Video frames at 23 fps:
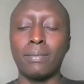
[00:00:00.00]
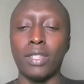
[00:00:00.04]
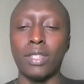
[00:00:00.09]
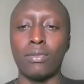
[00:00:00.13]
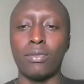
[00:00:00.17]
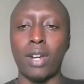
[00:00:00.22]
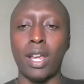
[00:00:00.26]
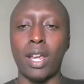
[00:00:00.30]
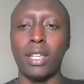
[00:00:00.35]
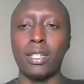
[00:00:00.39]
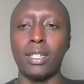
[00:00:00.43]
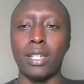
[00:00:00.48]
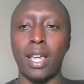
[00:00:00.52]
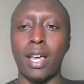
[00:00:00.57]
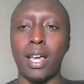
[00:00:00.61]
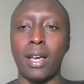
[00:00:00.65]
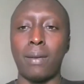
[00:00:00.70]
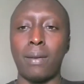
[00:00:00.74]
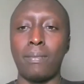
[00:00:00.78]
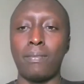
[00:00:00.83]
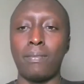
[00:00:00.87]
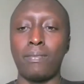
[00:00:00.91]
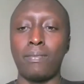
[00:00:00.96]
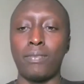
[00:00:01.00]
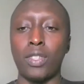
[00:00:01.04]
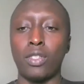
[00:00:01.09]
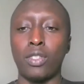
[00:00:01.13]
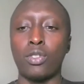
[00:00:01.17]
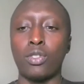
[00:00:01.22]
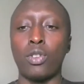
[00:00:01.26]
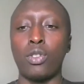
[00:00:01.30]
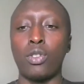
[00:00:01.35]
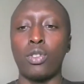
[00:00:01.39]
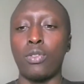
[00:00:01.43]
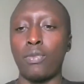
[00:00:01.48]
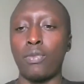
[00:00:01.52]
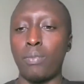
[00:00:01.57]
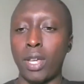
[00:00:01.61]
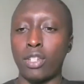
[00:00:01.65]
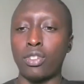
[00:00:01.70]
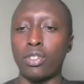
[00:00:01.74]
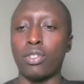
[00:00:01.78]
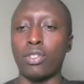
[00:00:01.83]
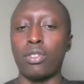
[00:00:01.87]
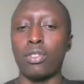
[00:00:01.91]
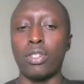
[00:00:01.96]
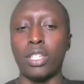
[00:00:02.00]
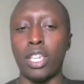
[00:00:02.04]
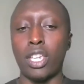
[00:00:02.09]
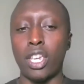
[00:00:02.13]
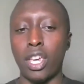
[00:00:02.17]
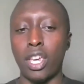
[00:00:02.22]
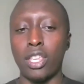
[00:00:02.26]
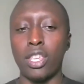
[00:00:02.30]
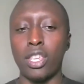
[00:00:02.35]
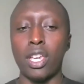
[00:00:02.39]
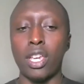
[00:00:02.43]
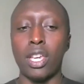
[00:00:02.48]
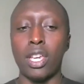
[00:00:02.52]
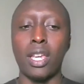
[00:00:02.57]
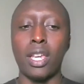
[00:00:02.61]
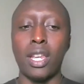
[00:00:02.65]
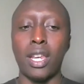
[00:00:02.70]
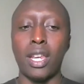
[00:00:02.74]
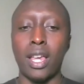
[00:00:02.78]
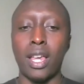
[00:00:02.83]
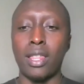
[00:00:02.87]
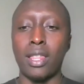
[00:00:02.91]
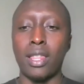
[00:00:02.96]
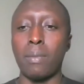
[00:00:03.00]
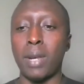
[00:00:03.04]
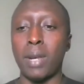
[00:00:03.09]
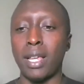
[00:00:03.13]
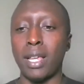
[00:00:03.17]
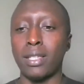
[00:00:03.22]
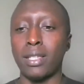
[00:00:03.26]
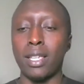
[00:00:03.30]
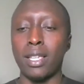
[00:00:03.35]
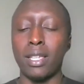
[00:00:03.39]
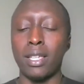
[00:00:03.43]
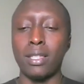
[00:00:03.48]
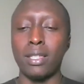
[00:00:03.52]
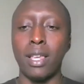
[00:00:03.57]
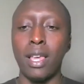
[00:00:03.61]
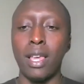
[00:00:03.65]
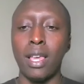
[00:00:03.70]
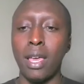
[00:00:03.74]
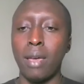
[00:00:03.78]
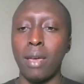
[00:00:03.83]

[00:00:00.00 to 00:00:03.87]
right? So you've mentioned Kenya and other places.